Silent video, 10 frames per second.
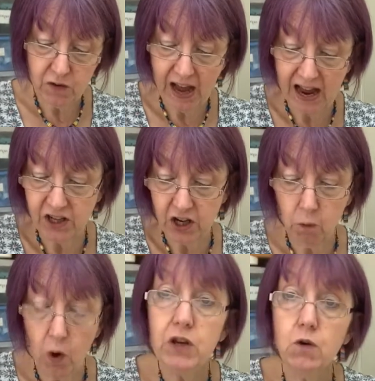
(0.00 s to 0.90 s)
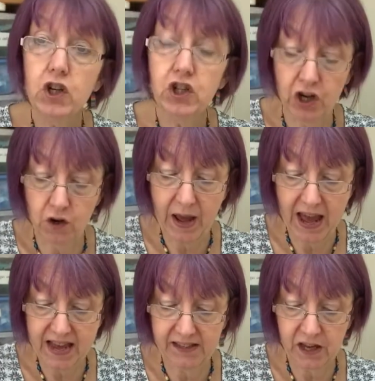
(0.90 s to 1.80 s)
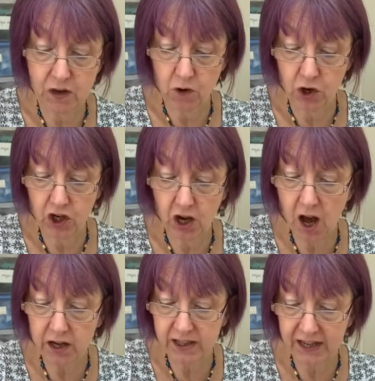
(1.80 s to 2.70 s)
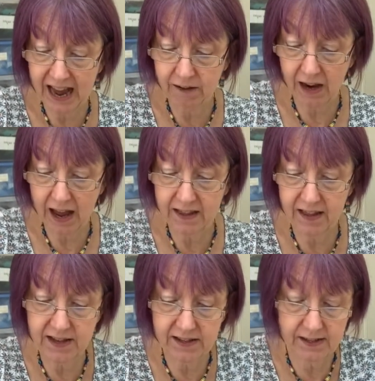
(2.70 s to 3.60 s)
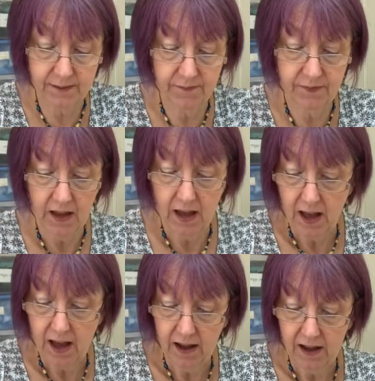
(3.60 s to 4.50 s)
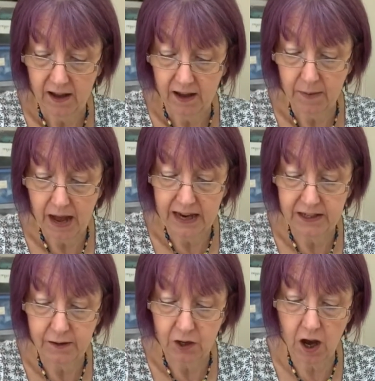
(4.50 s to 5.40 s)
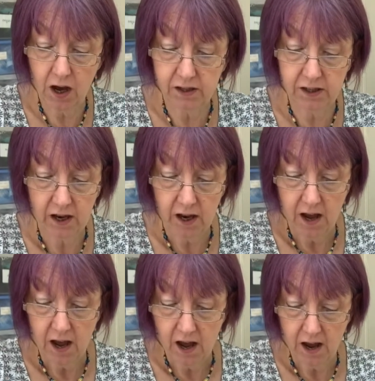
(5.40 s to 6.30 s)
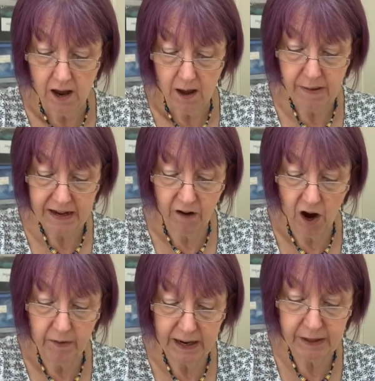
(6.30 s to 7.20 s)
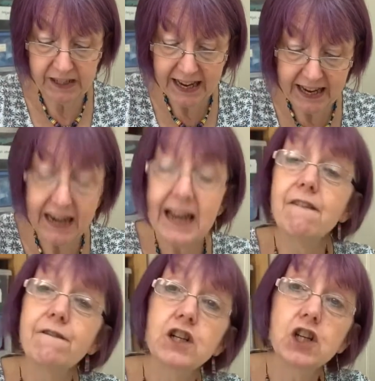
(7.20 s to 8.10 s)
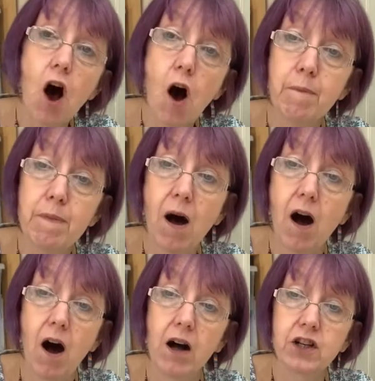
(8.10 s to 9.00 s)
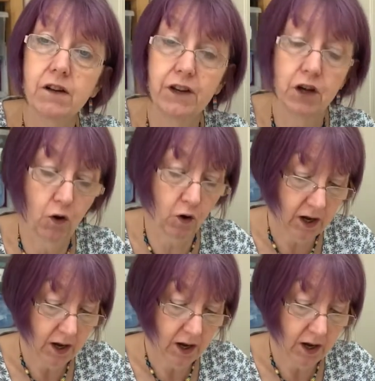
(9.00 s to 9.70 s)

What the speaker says: that, what you could do is you could cut down like this and cut a bigger opening, particularly if the top part of your